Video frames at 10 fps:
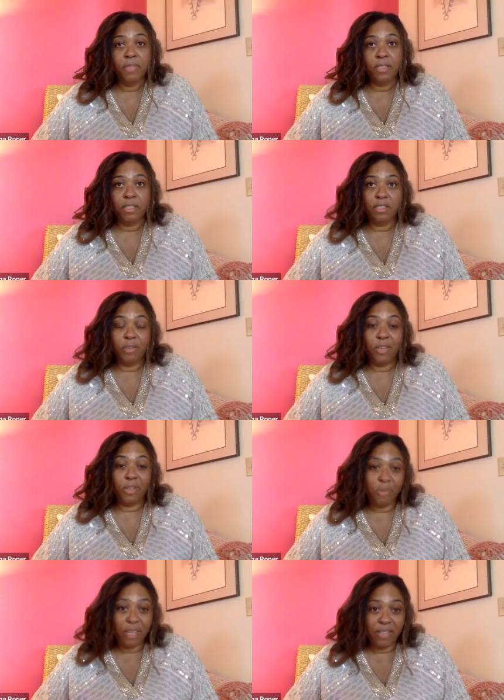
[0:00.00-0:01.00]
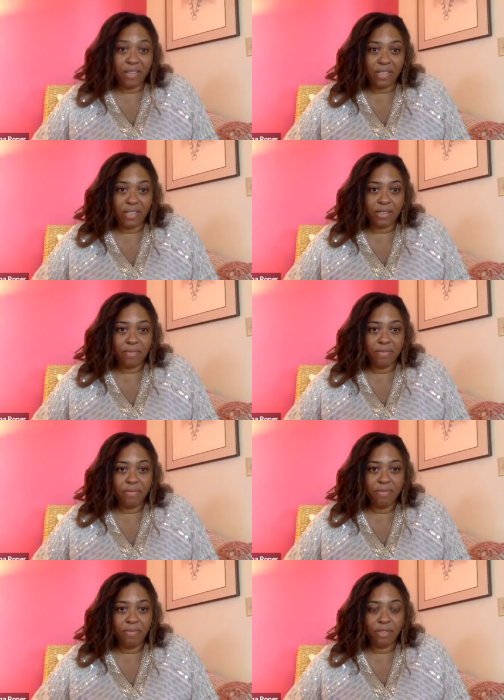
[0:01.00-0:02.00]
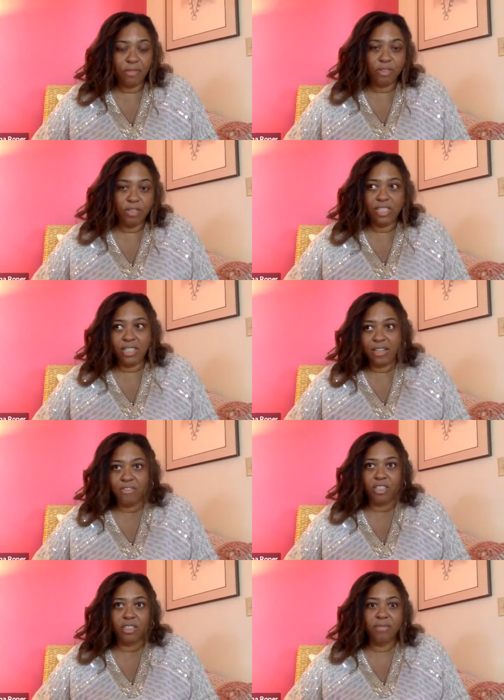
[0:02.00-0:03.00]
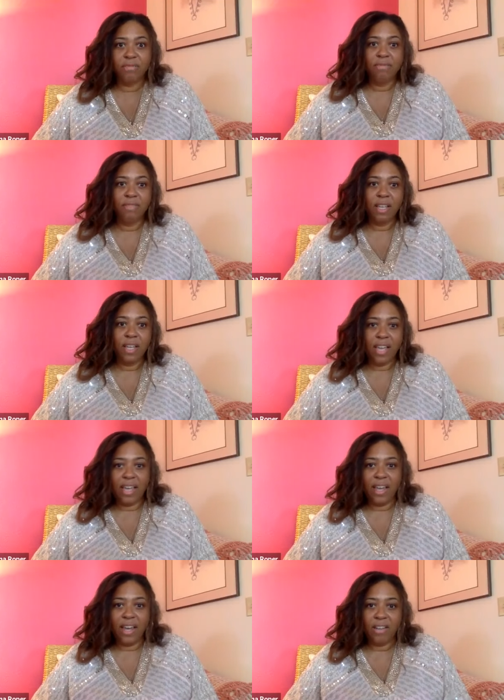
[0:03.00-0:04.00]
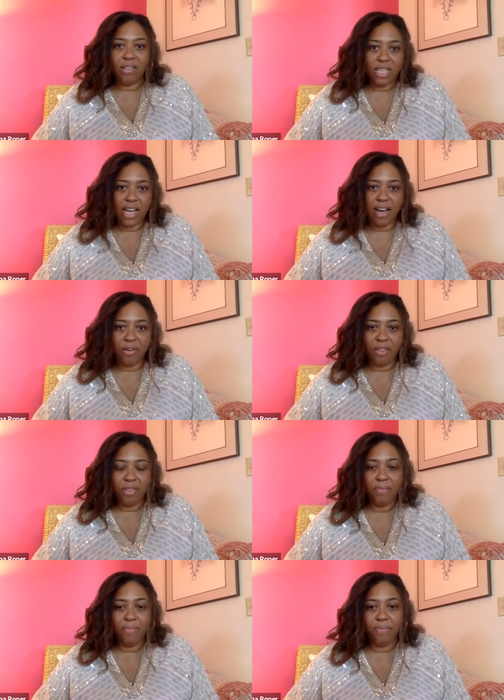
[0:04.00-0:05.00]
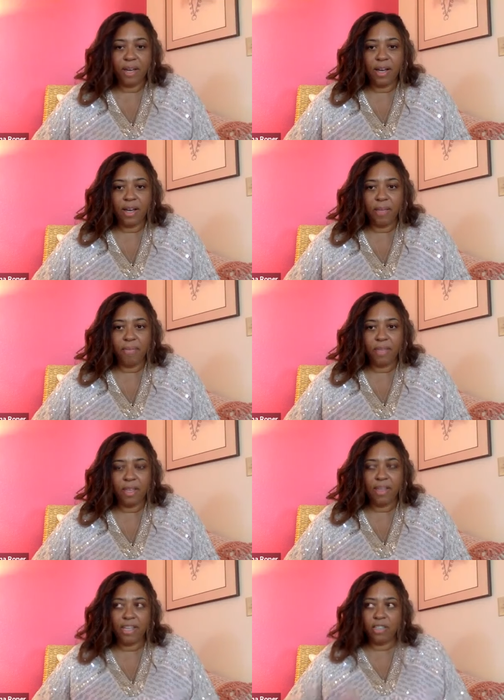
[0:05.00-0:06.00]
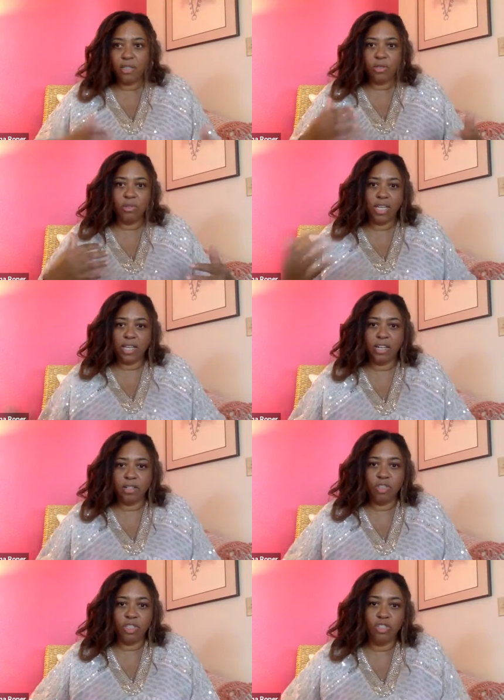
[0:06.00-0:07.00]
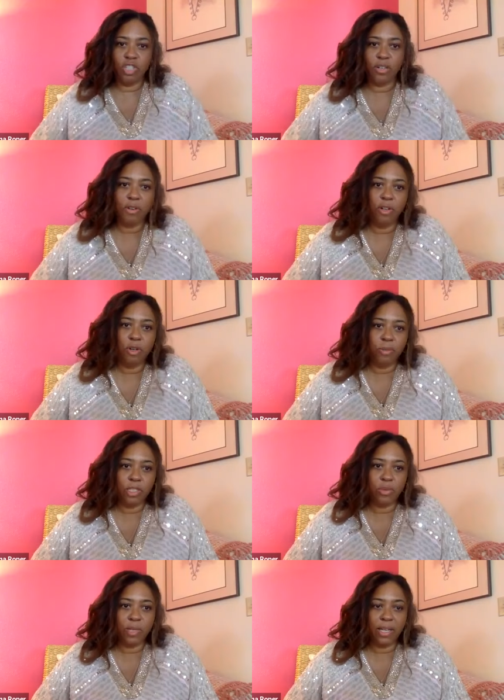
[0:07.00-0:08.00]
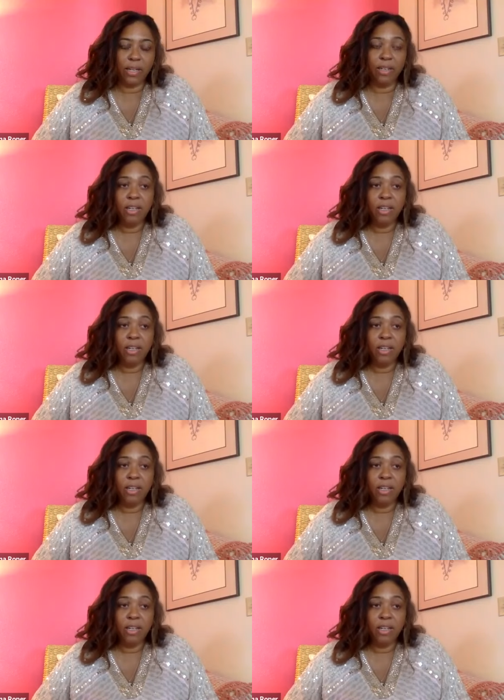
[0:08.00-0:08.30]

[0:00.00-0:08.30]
there's about three of us Aurora, Denver, and out south. Um, and that's who take care of just general OBGYN.